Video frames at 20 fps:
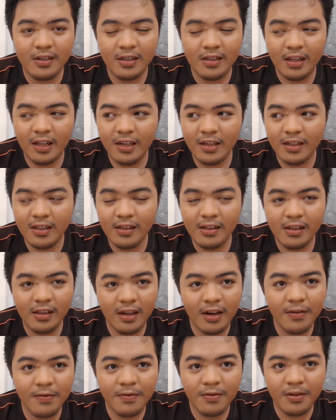Like,
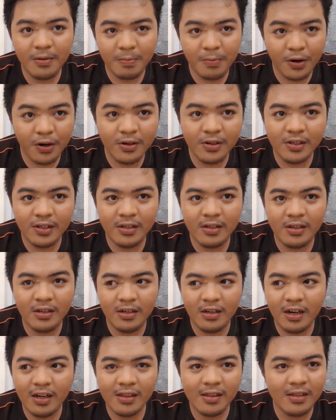love the person,
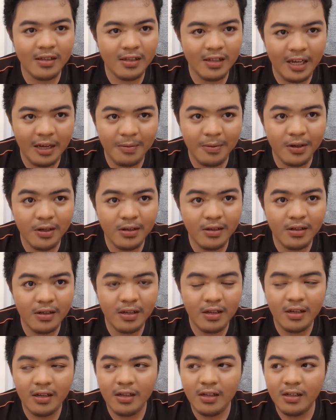not the label.
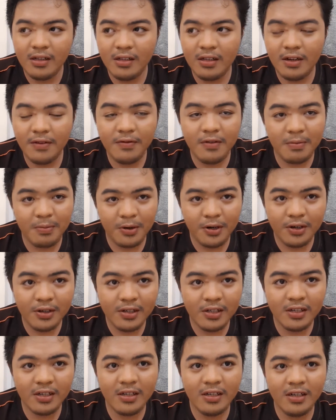Love the
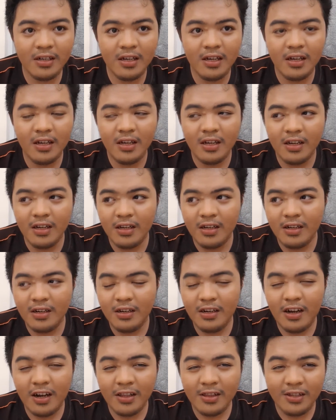person,
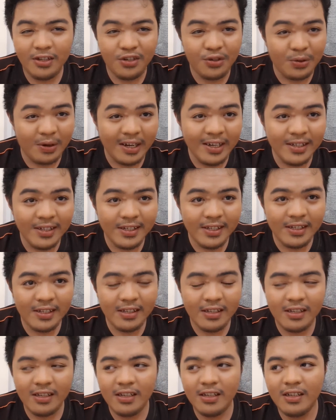not the dress,
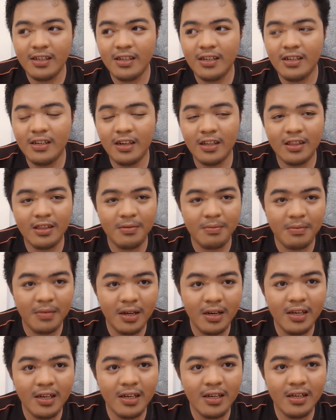not the
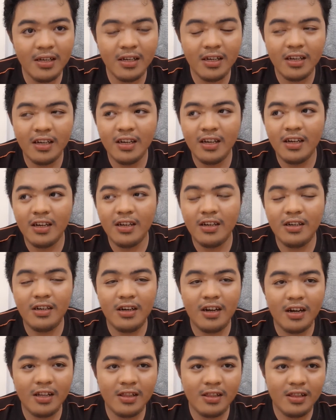money,
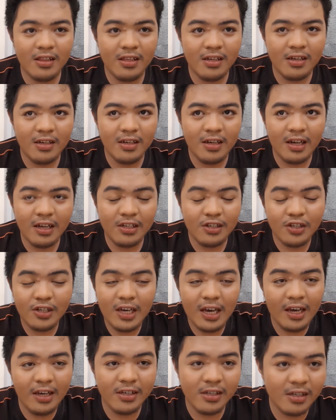not the
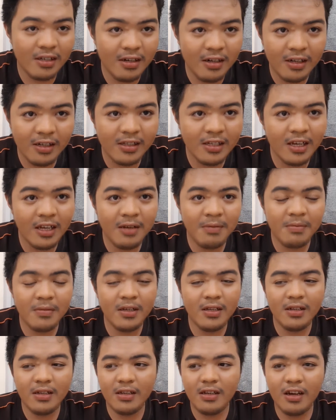educational
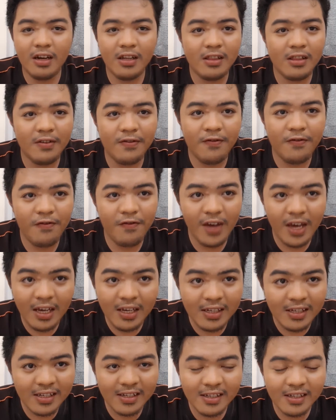attainment, not the
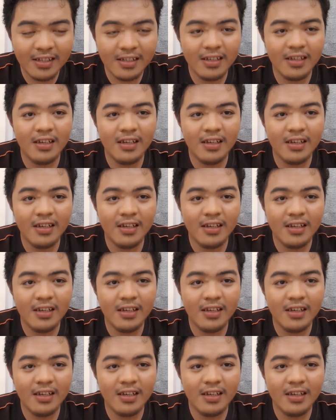face.